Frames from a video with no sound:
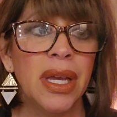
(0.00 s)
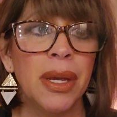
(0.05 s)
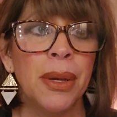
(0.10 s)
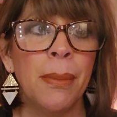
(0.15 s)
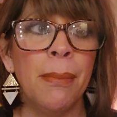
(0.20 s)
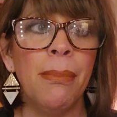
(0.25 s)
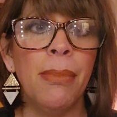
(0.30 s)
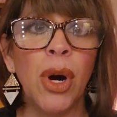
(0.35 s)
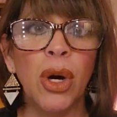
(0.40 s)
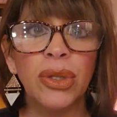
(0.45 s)

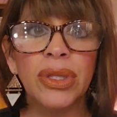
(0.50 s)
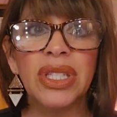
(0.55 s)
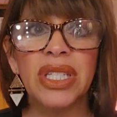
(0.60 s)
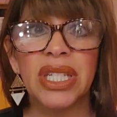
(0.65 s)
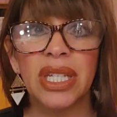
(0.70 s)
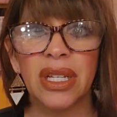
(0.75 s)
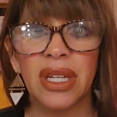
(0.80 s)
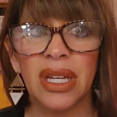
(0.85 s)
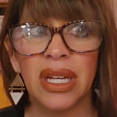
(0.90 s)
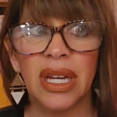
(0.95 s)

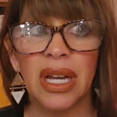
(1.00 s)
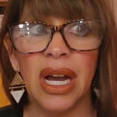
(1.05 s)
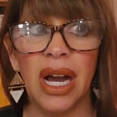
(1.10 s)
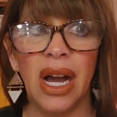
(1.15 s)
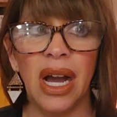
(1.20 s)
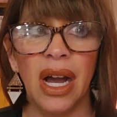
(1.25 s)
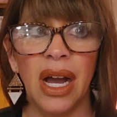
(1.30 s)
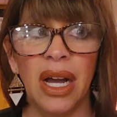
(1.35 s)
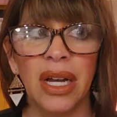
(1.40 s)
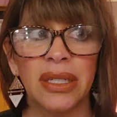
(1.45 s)
most
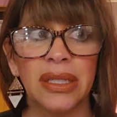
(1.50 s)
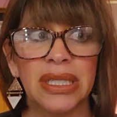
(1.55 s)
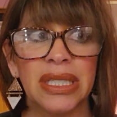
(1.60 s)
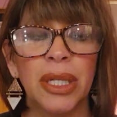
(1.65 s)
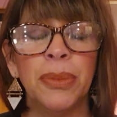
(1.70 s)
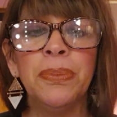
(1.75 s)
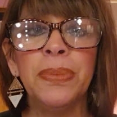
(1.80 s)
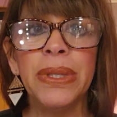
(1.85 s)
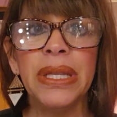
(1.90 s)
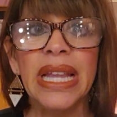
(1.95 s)

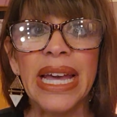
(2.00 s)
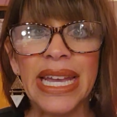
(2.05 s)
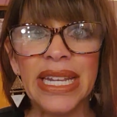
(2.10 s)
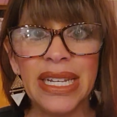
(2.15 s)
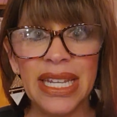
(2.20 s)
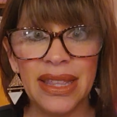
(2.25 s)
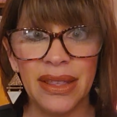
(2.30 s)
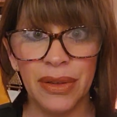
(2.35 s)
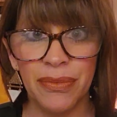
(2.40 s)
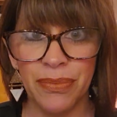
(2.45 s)

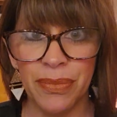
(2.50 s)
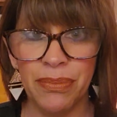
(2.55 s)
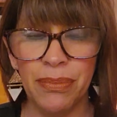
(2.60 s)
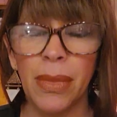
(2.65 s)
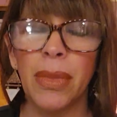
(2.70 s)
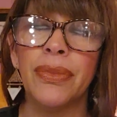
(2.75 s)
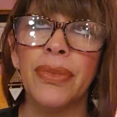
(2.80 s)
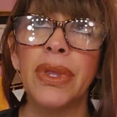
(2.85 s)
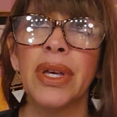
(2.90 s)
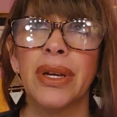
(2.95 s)

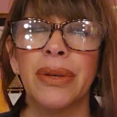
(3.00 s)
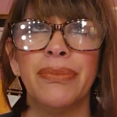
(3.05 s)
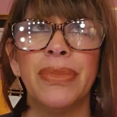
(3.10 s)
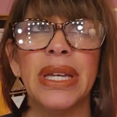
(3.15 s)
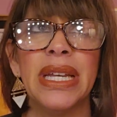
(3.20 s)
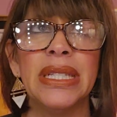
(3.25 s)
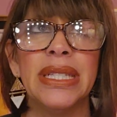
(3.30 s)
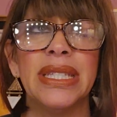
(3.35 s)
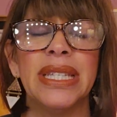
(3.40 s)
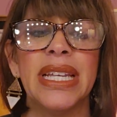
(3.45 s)
complained.
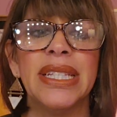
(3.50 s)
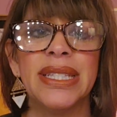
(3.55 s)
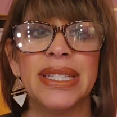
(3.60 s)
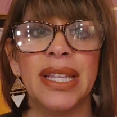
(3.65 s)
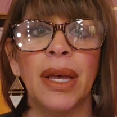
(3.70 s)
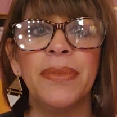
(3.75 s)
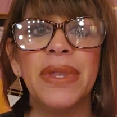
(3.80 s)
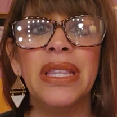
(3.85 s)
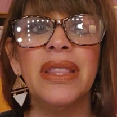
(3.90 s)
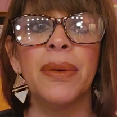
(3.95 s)
It's
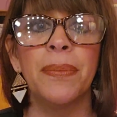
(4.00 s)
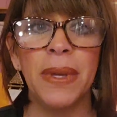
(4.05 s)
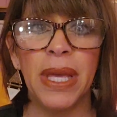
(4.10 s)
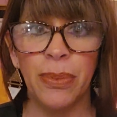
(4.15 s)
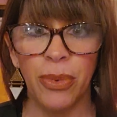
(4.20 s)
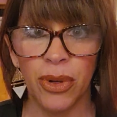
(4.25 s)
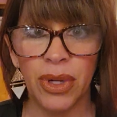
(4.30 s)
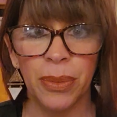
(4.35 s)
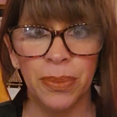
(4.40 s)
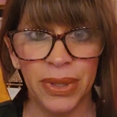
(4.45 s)
something that
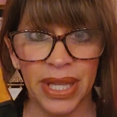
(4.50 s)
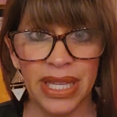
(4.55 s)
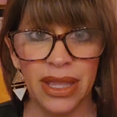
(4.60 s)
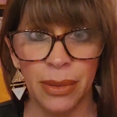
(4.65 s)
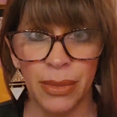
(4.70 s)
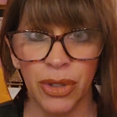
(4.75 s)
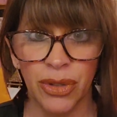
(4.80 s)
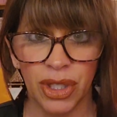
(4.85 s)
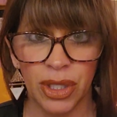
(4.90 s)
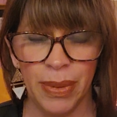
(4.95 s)
people complain
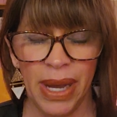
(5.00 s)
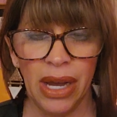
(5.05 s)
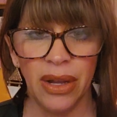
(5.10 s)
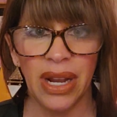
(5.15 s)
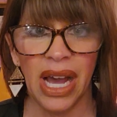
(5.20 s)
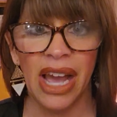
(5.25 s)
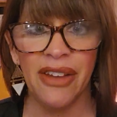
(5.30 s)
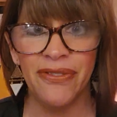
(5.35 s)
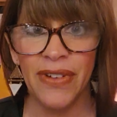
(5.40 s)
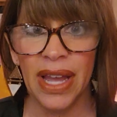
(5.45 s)
the most about.
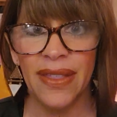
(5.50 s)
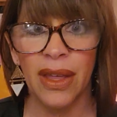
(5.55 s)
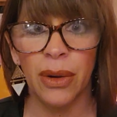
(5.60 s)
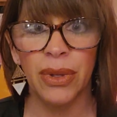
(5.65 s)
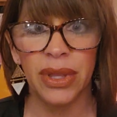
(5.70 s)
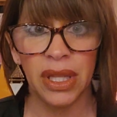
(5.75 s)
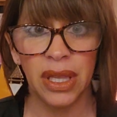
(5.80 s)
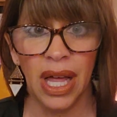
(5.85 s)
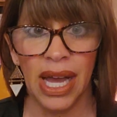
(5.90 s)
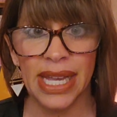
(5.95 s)
I find that
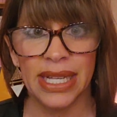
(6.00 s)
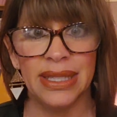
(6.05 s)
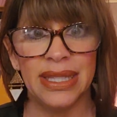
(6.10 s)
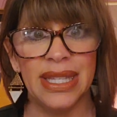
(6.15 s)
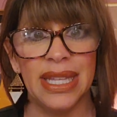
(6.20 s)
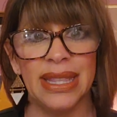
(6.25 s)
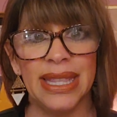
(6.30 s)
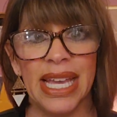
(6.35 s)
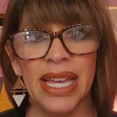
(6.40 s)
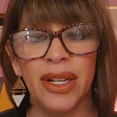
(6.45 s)
with clients
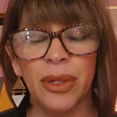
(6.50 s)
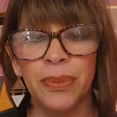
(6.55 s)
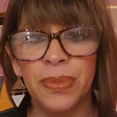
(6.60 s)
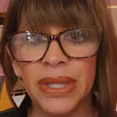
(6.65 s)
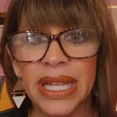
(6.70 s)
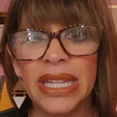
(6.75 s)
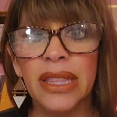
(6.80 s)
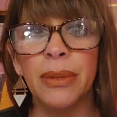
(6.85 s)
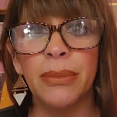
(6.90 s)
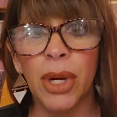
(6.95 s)
that they
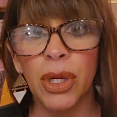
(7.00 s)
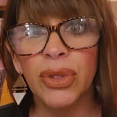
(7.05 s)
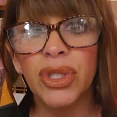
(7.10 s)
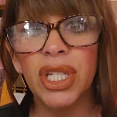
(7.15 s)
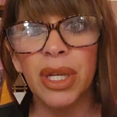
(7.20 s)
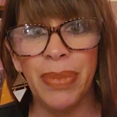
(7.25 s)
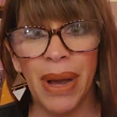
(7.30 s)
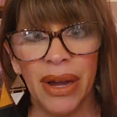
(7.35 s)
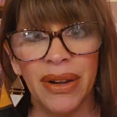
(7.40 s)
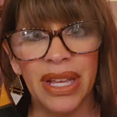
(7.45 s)
complain the most
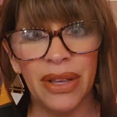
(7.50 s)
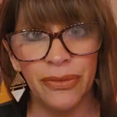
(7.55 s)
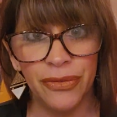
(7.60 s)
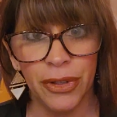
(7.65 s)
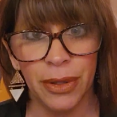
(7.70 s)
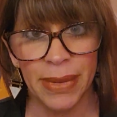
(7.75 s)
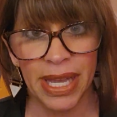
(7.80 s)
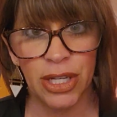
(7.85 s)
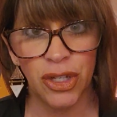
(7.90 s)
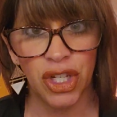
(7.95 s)
about
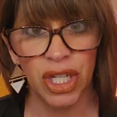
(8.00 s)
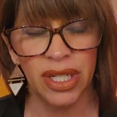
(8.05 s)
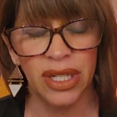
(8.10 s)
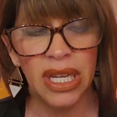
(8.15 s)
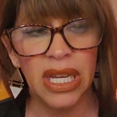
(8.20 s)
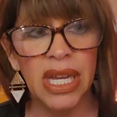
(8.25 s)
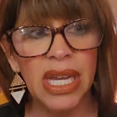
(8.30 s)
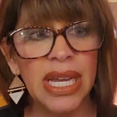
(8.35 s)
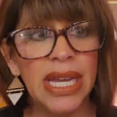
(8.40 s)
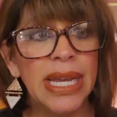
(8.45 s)
inflammation.
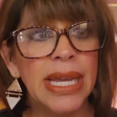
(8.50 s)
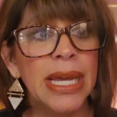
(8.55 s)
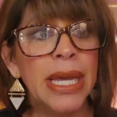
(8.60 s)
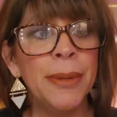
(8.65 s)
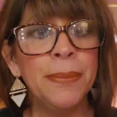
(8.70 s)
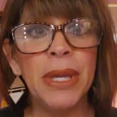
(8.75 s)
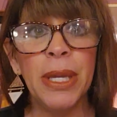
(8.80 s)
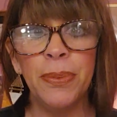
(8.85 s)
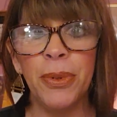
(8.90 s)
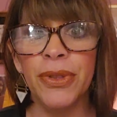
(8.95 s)

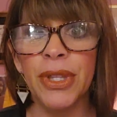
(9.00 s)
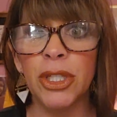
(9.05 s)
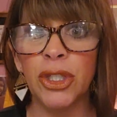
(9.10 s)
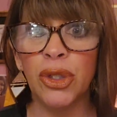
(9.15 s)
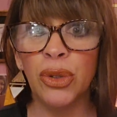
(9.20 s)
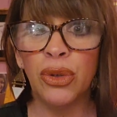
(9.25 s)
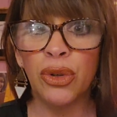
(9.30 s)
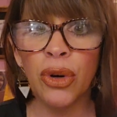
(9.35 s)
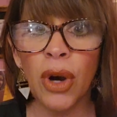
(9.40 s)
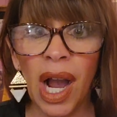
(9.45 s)
People that
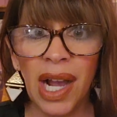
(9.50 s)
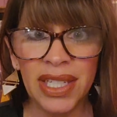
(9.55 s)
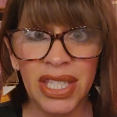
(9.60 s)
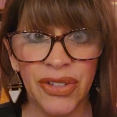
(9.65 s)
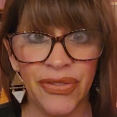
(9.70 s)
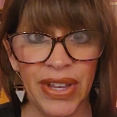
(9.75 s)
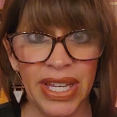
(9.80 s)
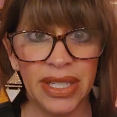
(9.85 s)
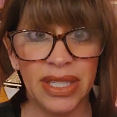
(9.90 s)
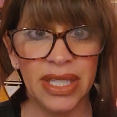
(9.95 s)
do
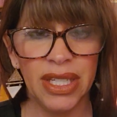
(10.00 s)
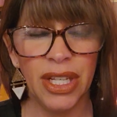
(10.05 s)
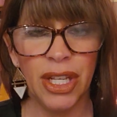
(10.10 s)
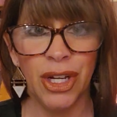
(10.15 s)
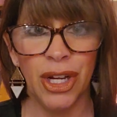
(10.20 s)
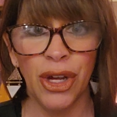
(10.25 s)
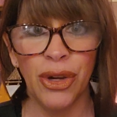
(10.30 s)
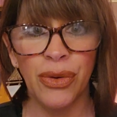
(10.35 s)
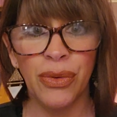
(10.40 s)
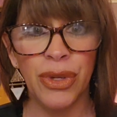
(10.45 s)
CrossFit,
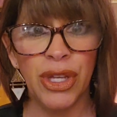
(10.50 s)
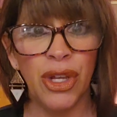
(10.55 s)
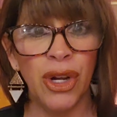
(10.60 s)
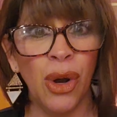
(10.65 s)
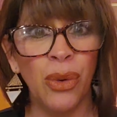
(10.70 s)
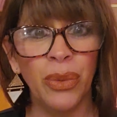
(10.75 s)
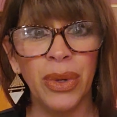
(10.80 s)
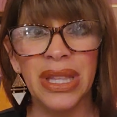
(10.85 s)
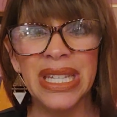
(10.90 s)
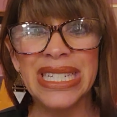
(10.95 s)
you
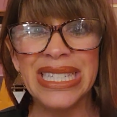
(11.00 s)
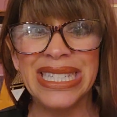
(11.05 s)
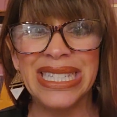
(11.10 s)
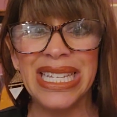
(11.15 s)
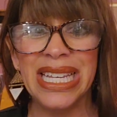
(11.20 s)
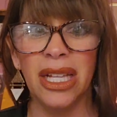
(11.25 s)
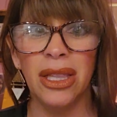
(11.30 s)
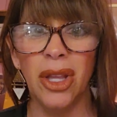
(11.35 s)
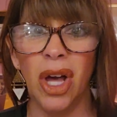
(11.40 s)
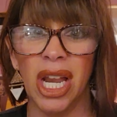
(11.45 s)
don't really
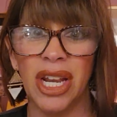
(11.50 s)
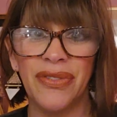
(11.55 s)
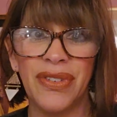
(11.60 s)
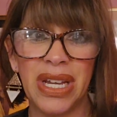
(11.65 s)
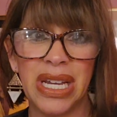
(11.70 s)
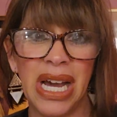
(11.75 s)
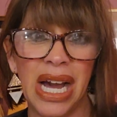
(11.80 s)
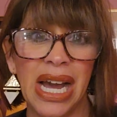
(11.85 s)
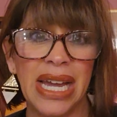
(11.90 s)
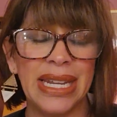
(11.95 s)
see a lot of
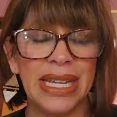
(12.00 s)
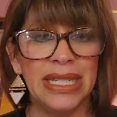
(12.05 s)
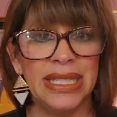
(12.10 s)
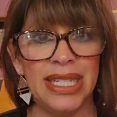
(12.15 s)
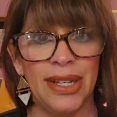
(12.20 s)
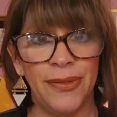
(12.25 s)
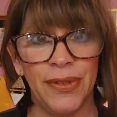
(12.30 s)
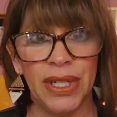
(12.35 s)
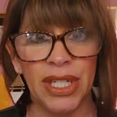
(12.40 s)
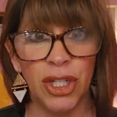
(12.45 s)
cut and
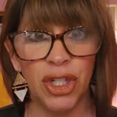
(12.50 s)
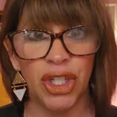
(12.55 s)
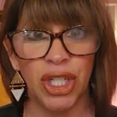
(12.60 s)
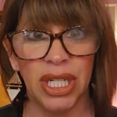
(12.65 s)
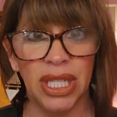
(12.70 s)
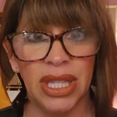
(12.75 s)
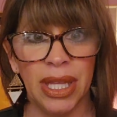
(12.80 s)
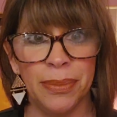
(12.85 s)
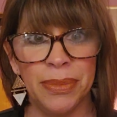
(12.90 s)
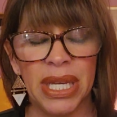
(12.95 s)

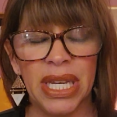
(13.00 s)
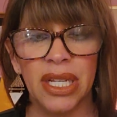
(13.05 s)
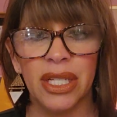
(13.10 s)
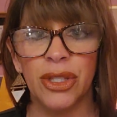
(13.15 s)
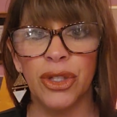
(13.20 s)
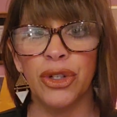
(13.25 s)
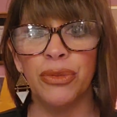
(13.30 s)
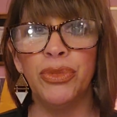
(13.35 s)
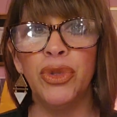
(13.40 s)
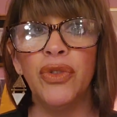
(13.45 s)
definition in them because
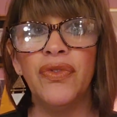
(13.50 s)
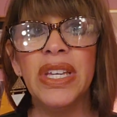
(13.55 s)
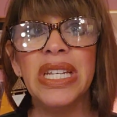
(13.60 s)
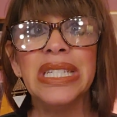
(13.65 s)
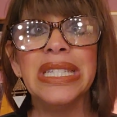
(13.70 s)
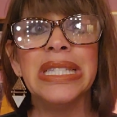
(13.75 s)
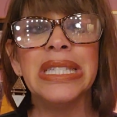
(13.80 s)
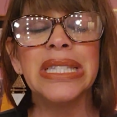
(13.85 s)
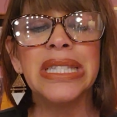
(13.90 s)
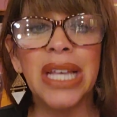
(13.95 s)
they're moving
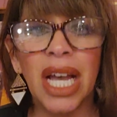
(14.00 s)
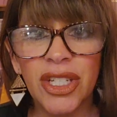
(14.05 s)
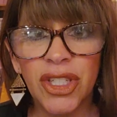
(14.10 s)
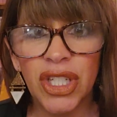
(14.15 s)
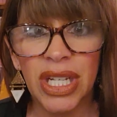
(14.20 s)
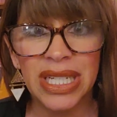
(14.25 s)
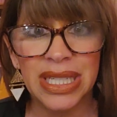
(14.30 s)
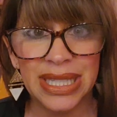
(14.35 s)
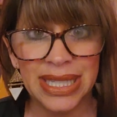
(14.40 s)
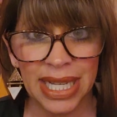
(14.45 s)

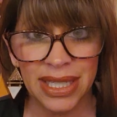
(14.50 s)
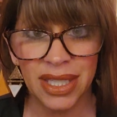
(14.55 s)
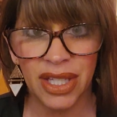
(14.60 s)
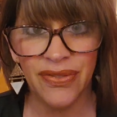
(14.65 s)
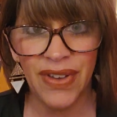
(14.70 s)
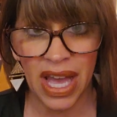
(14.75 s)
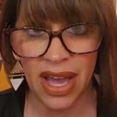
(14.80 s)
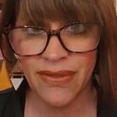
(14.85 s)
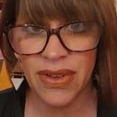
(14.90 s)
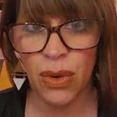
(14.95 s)
such
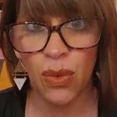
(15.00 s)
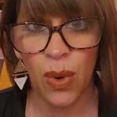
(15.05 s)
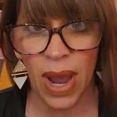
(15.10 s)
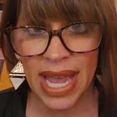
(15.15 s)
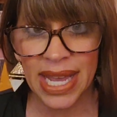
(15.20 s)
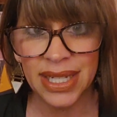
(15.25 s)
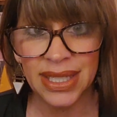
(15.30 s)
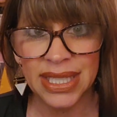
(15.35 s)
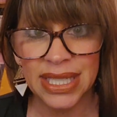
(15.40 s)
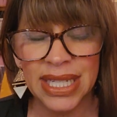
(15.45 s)
excessive heavy
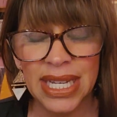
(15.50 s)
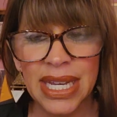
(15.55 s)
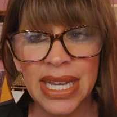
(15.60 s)
weight